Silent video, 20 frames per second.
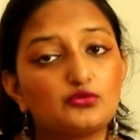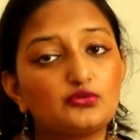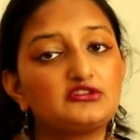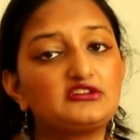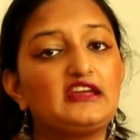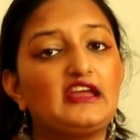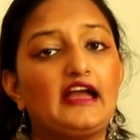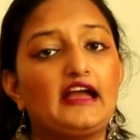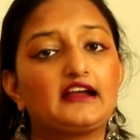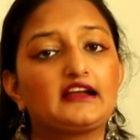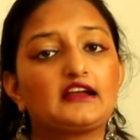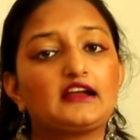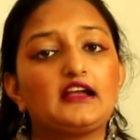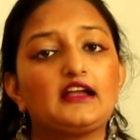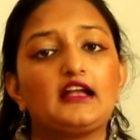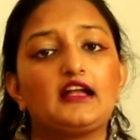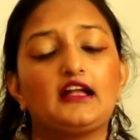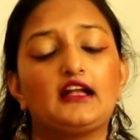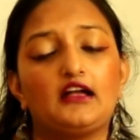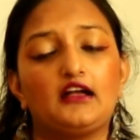this
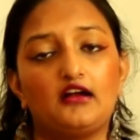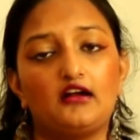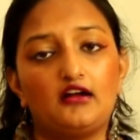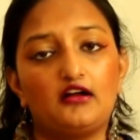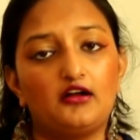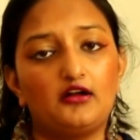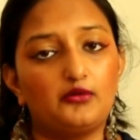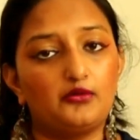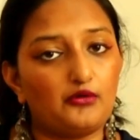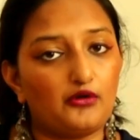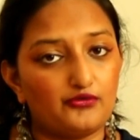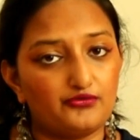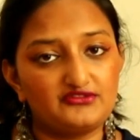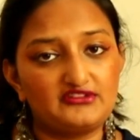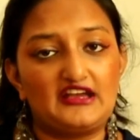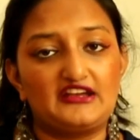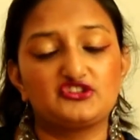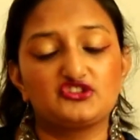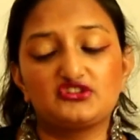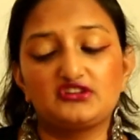zodiac
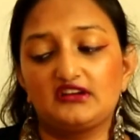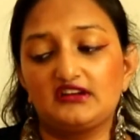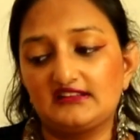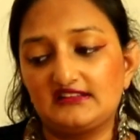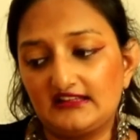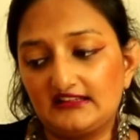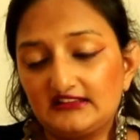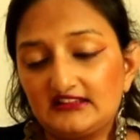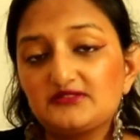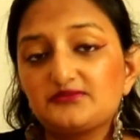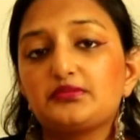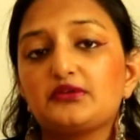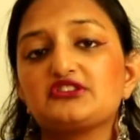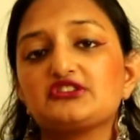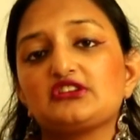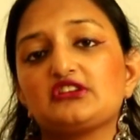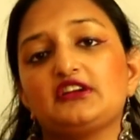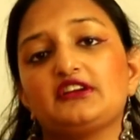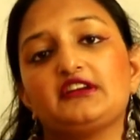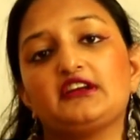of Sagittarius
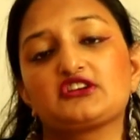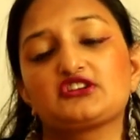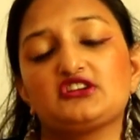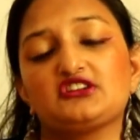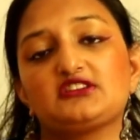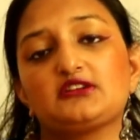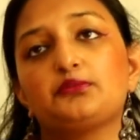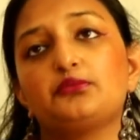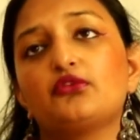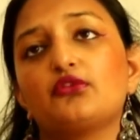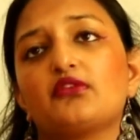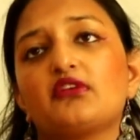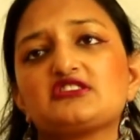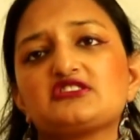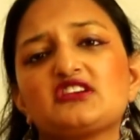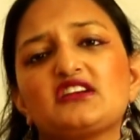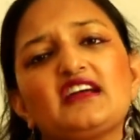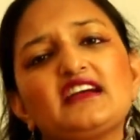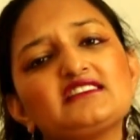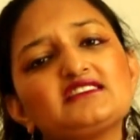and this particular
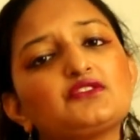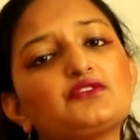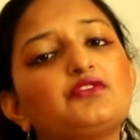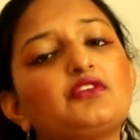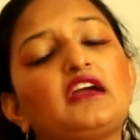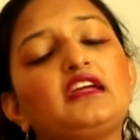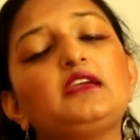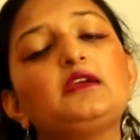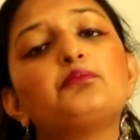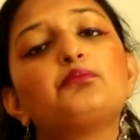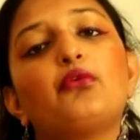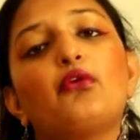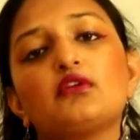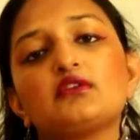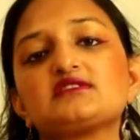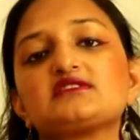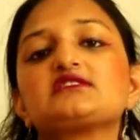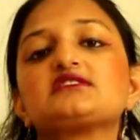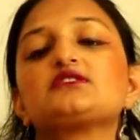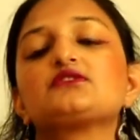nakshatra Purvashada is a
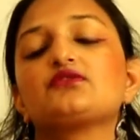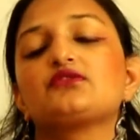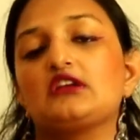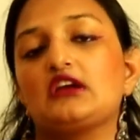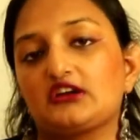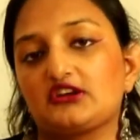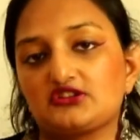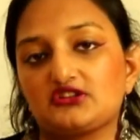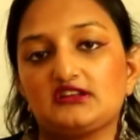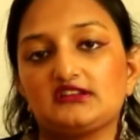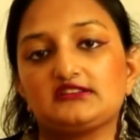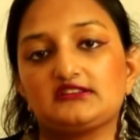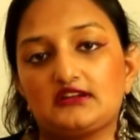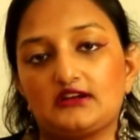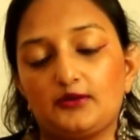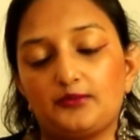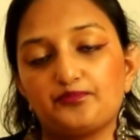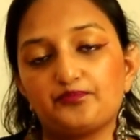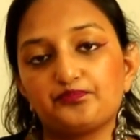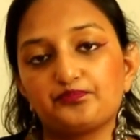very positive
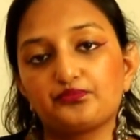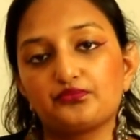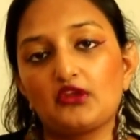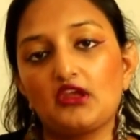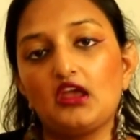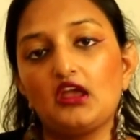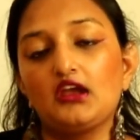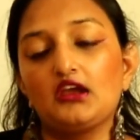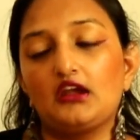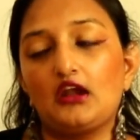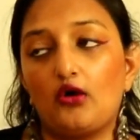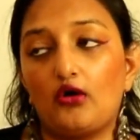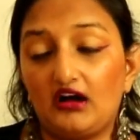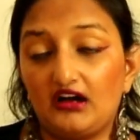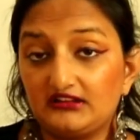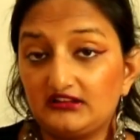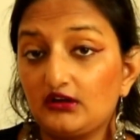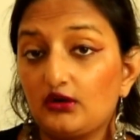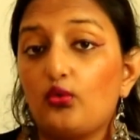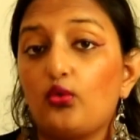nakshatra.
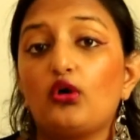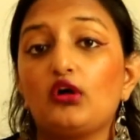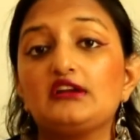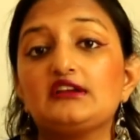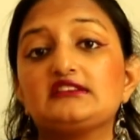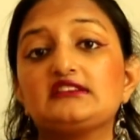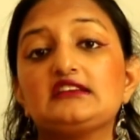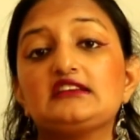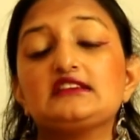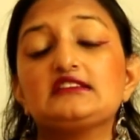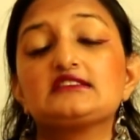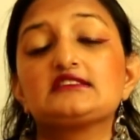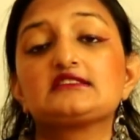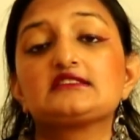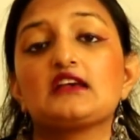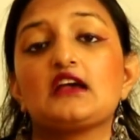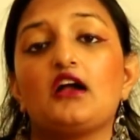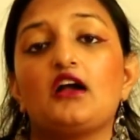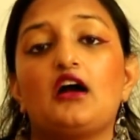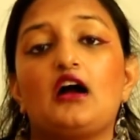Now other
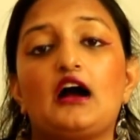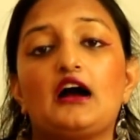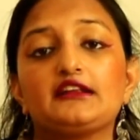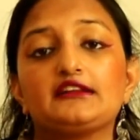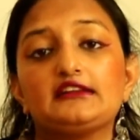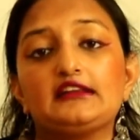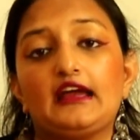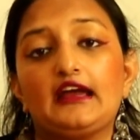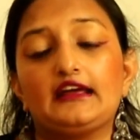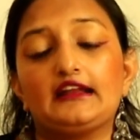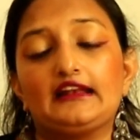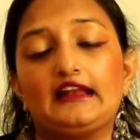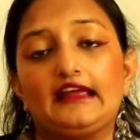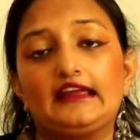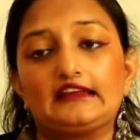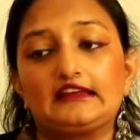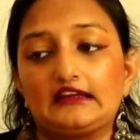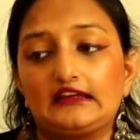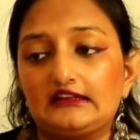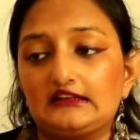qualities are
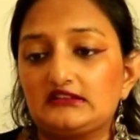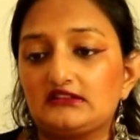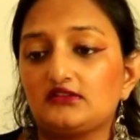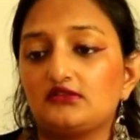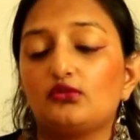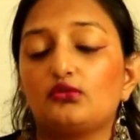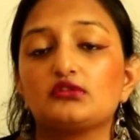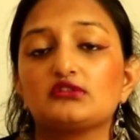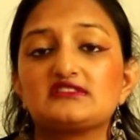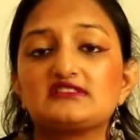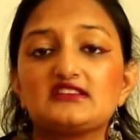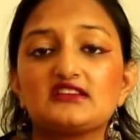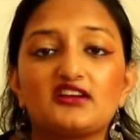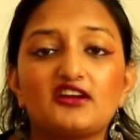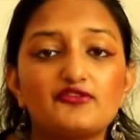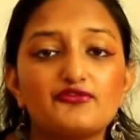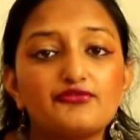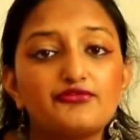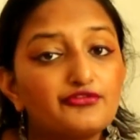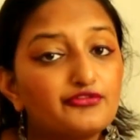there, like it
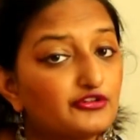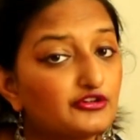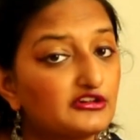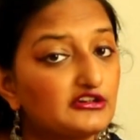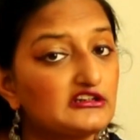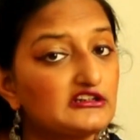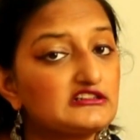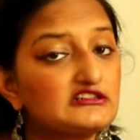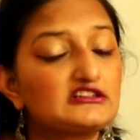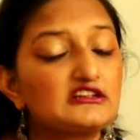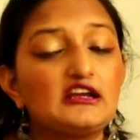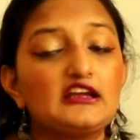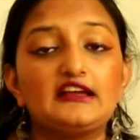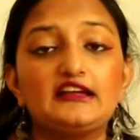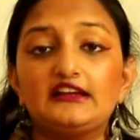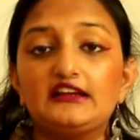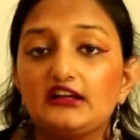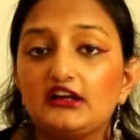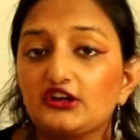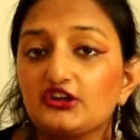denotes the
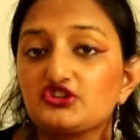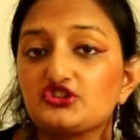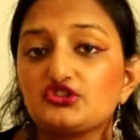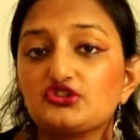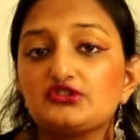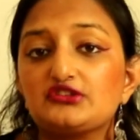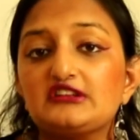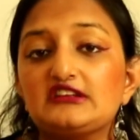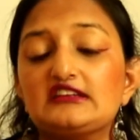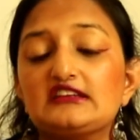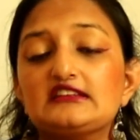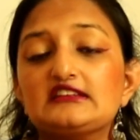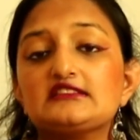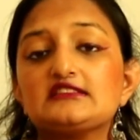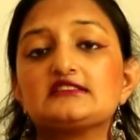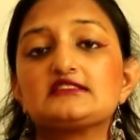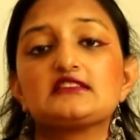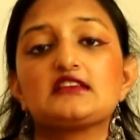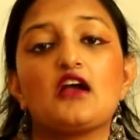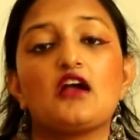comfort,
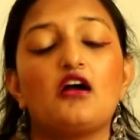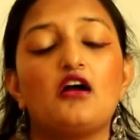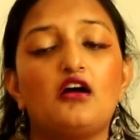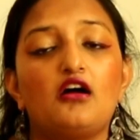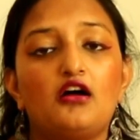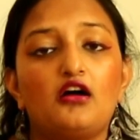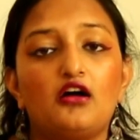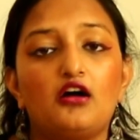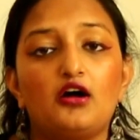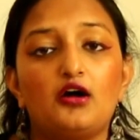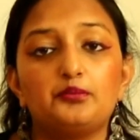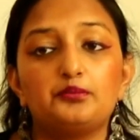luxuries,